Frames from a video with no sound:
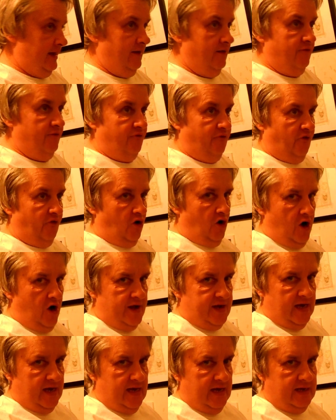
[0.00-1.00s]

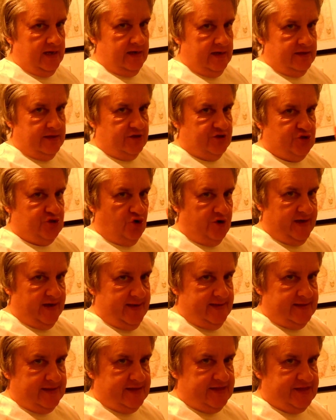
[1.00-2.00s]
Friday the
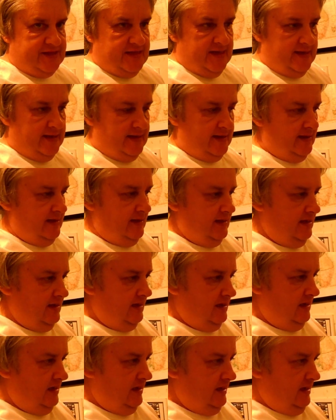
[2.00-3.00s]
13th.
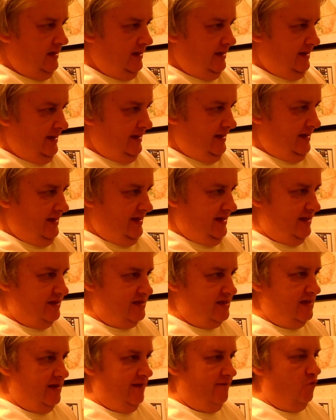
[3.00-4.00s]
Let's
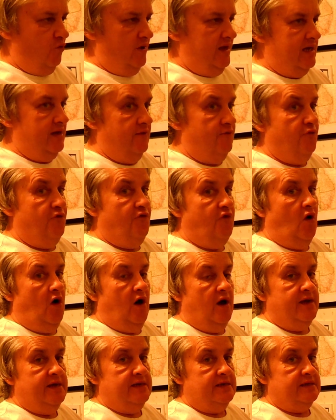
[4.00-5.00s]
see if we can
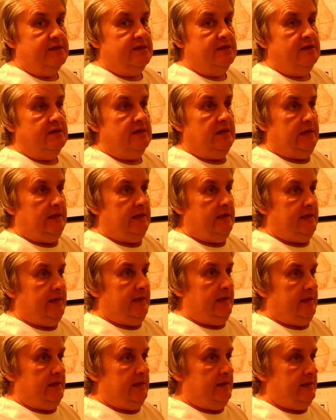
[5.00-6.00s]
find
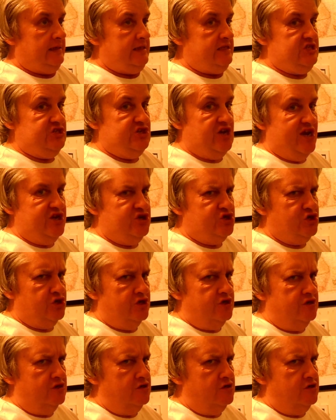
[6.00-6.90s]
Jason.